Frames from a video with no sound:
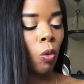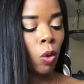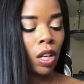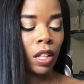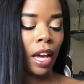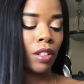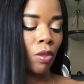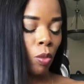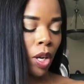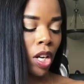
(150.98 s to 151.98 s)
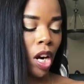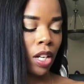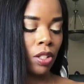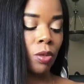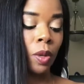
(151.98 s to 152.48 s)
What line of work are
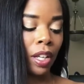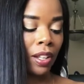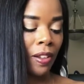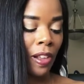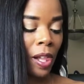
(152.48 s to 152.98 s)
you in?